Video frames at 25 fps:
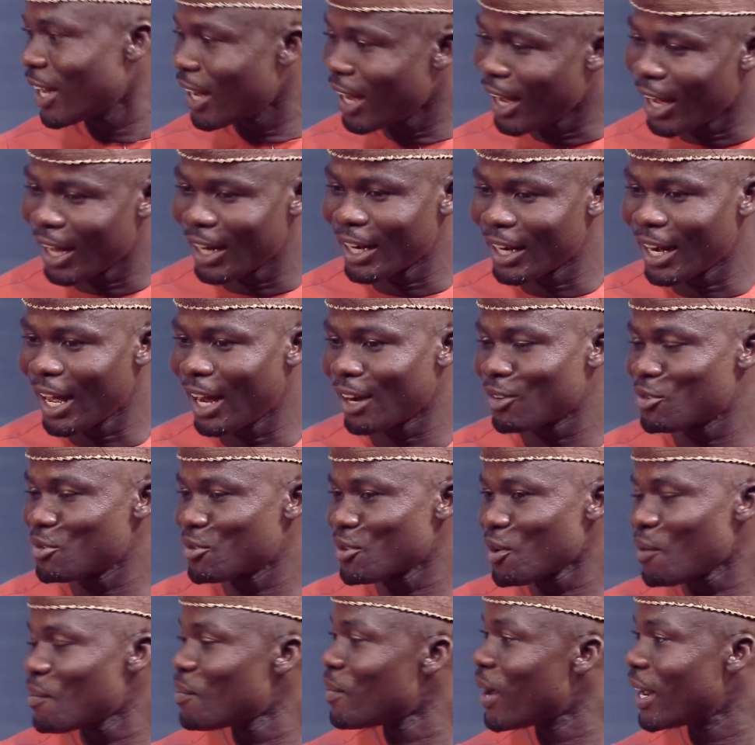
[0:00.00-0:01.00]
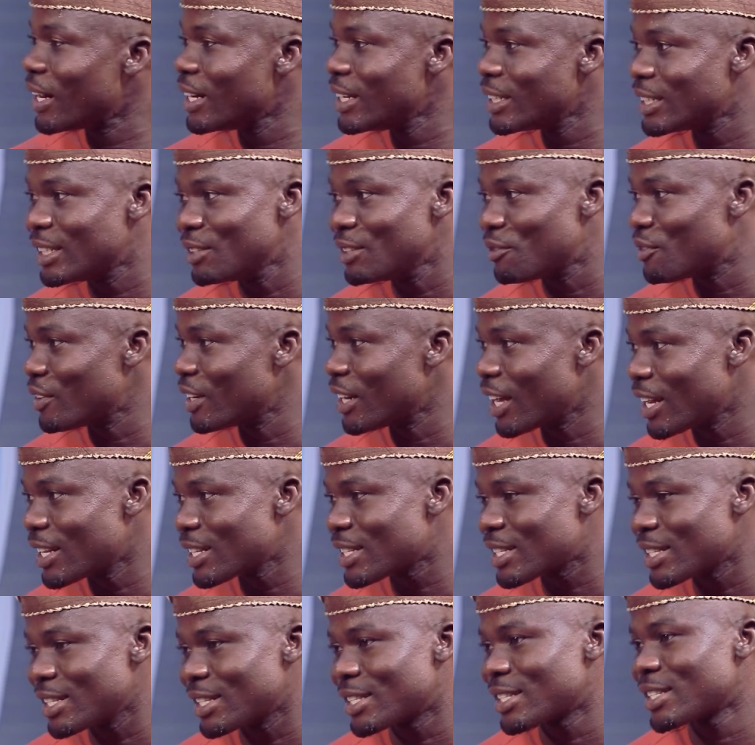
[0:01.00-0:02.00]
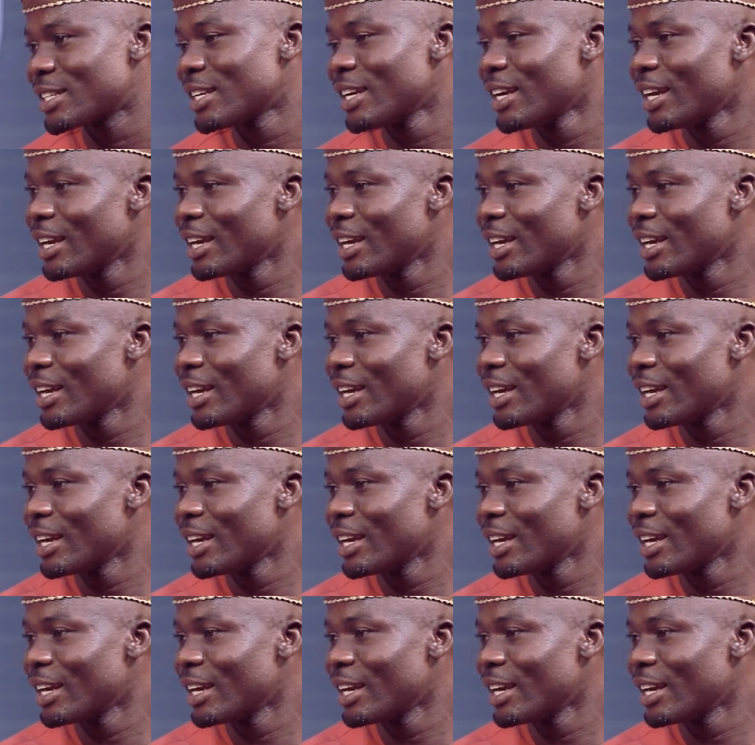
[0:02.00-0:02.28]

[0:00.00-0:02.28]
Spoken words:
and I could not manage the finances,